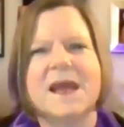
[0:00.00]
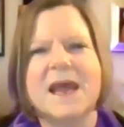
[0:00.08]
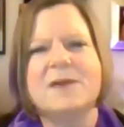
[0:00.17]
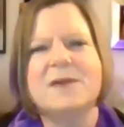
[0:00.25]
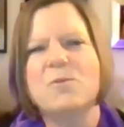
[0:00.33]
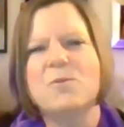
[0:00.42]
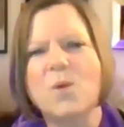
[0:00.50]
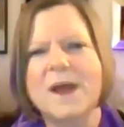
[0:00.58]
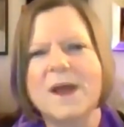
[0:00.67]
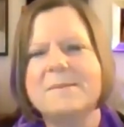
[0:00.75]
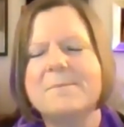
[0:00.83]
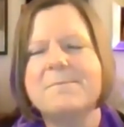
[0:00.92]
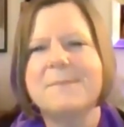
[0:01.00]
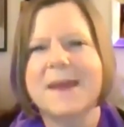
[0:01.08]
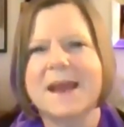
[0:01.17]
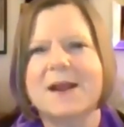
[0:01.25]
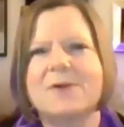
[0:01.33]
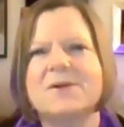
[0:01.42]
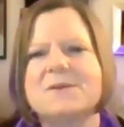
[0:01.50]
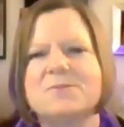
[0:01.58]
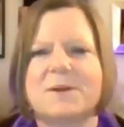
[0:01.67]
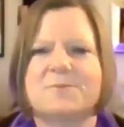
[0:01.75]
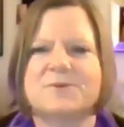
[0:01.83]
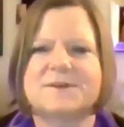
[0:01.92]
and what Mary
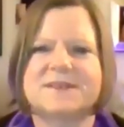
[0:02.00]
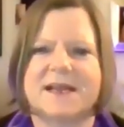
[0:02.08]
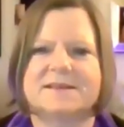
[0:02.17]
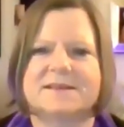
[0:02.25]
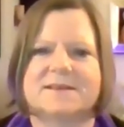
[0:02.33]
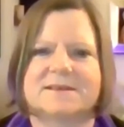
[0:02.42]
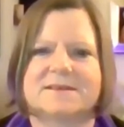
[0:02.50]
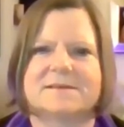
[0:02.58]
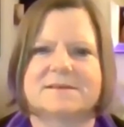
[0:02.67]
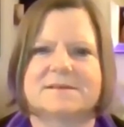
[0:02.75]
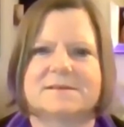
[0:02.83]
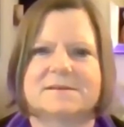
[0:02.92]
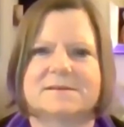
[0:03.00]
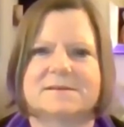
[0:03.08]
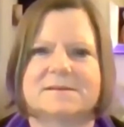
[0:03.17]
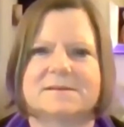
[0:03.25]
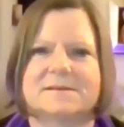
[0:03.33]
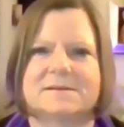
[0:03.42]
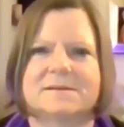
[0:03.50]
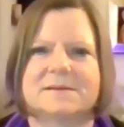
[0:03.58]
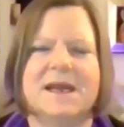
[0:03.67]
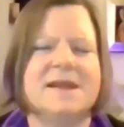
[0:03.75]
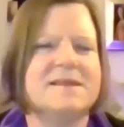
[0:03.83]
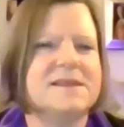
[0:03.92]
represents
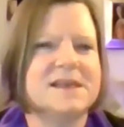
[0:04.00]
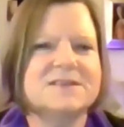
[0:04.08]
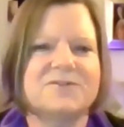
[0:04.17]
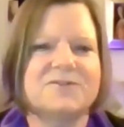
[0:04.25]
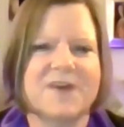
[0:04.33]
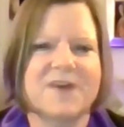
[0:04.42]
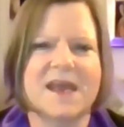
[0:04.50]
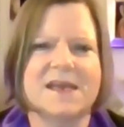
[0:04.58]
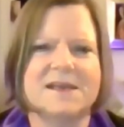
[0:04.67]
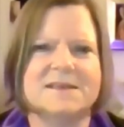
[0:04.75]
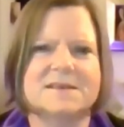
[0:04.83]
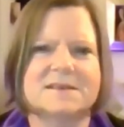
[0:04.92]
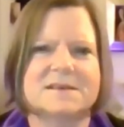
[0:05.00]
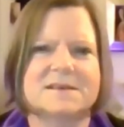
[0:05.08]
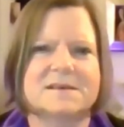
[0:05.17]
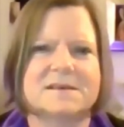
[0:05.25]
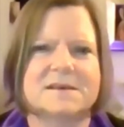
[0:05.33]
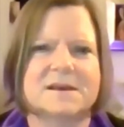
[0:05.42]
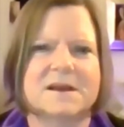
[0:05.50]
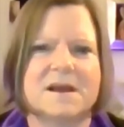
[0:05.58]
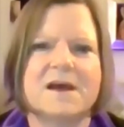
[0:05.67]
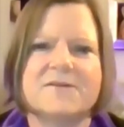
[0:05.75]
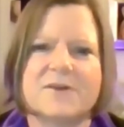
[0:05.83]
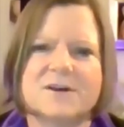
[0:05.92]
in this phase
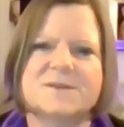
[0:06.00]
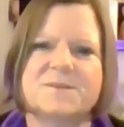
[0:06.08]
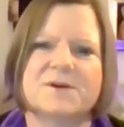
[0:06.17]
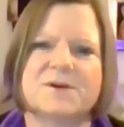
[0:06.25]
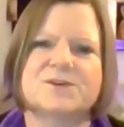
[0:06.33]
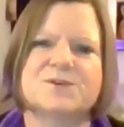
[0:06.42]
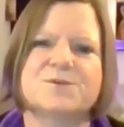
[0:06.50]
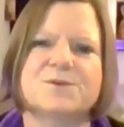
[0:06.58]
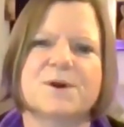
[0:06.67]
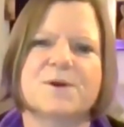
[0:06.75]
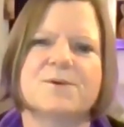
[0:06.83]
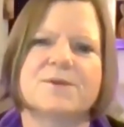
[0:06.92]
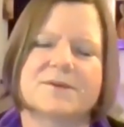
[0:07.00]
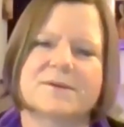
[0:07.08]
of our spiritual growth.